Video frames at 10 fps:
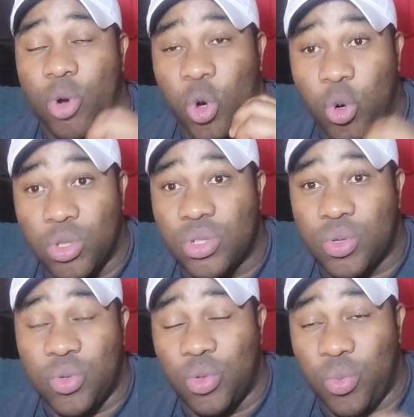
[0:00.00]
old
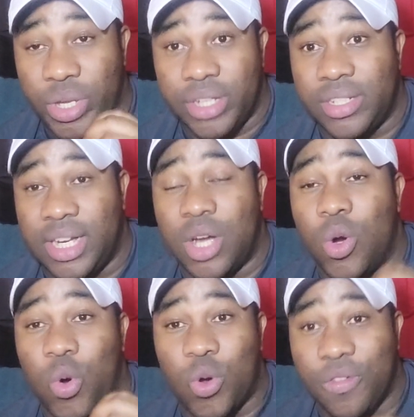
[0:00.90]
school winger, a
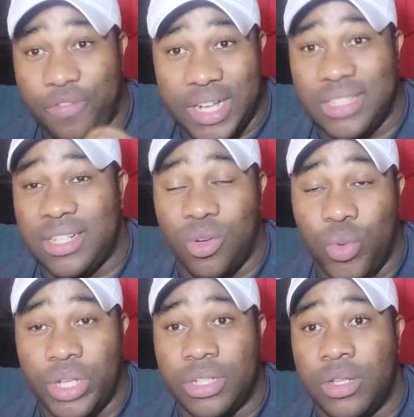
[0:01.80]
old fashioned
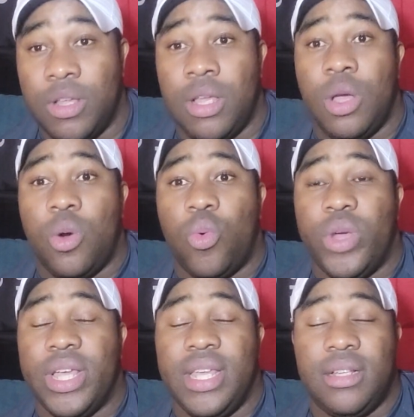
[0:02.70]
winger,
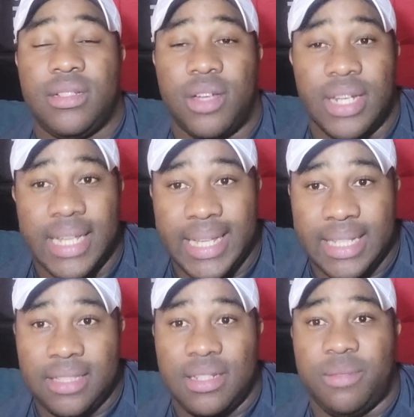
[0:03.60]
where he is going to
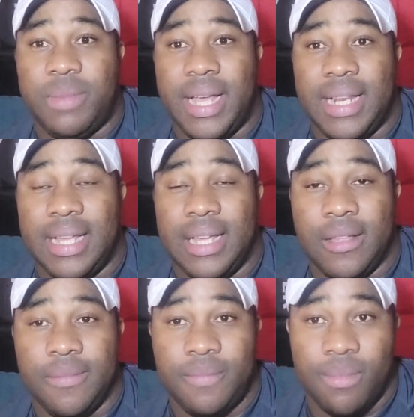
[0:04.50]
get to the
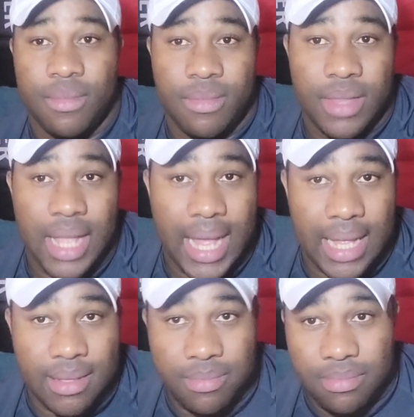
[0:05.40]
byline
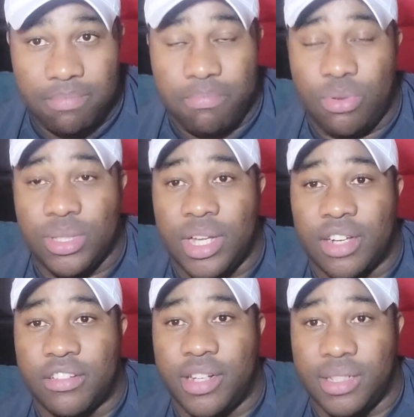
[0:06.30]
and put
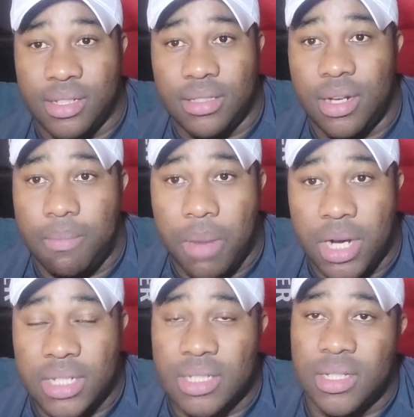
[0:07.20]
across into the
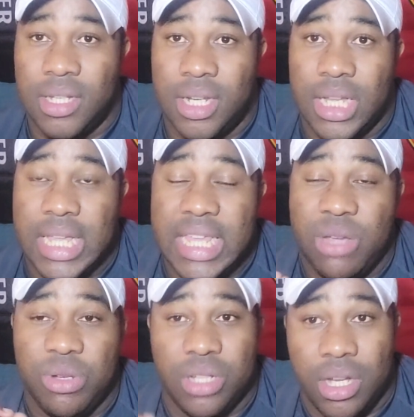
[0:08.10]
box. He
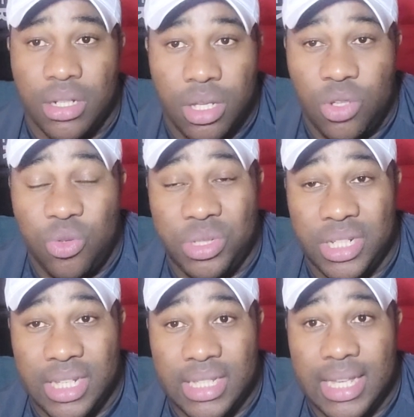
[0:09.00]
was underused
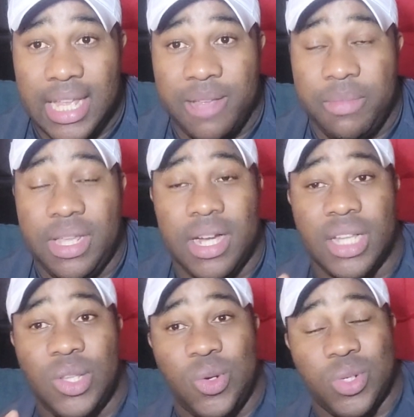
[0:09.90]
in this game. He
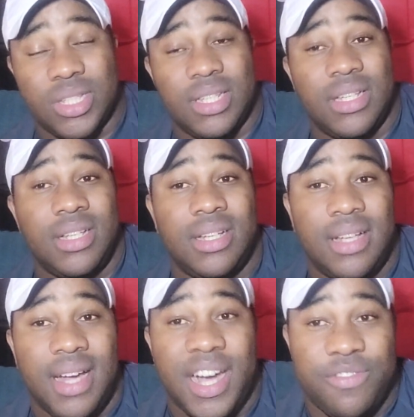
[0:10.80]
got hooked
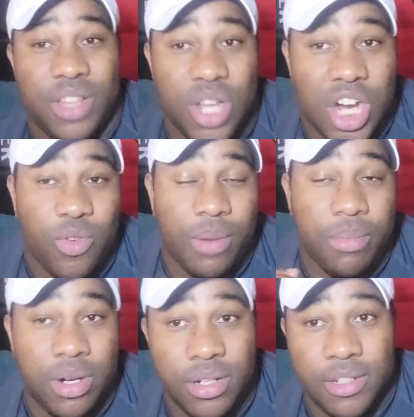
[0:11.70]
after the hour
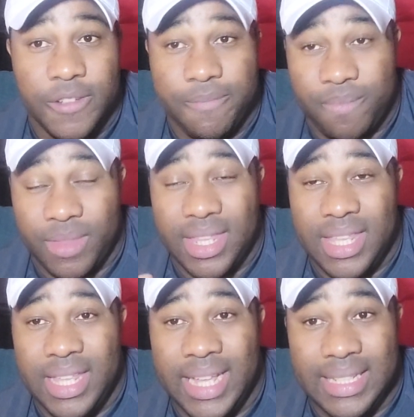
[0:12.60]
mark.
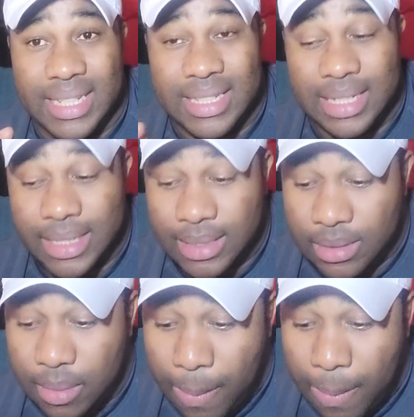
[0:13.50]
He gets a 6.